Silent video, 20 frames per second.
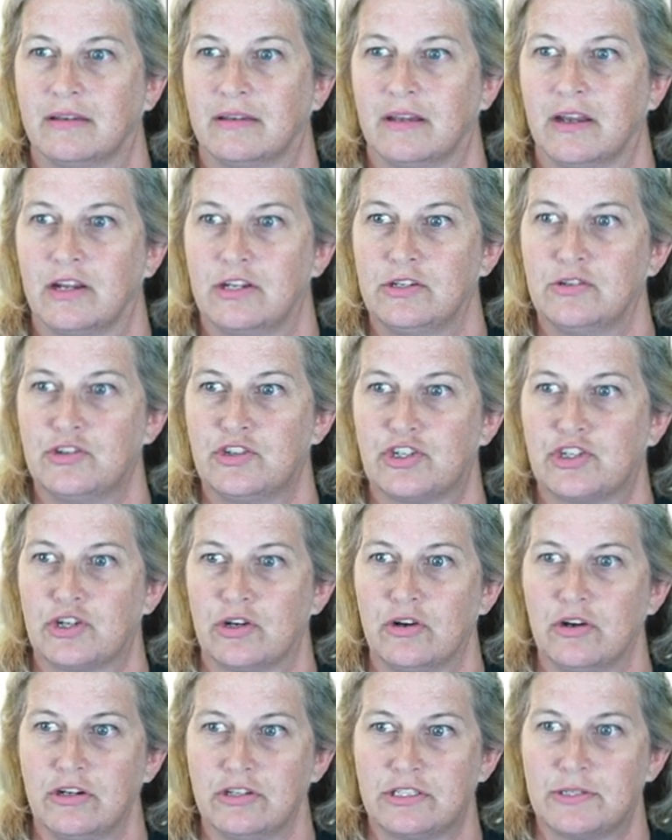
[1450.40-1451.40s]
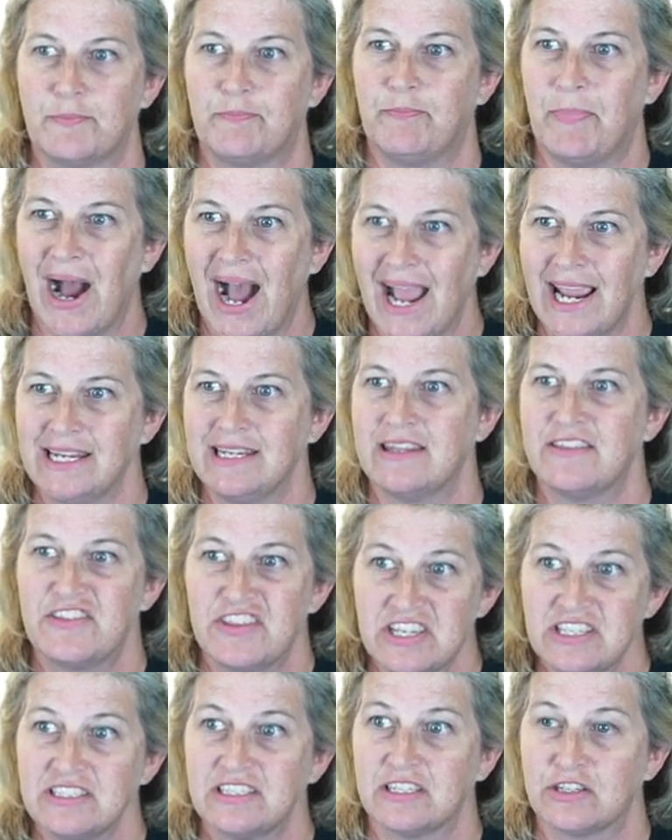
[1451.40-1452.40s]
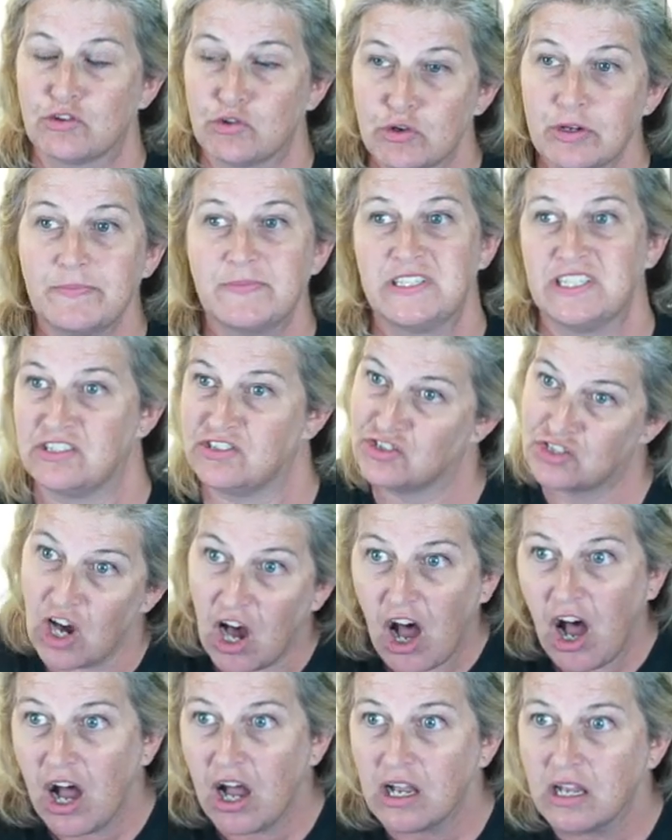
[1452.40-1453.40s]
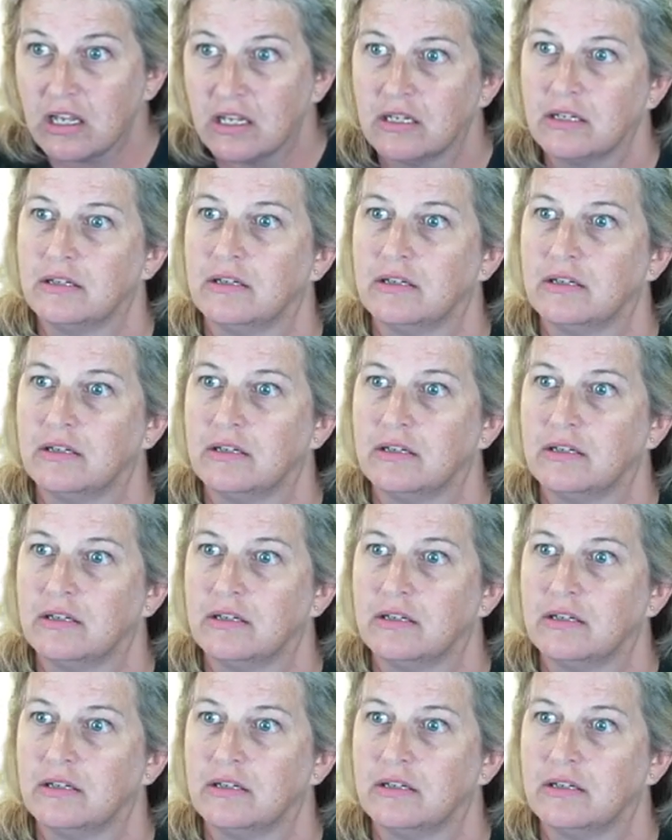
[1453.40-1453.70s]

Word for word: Are you sure to bind this encrypted dog?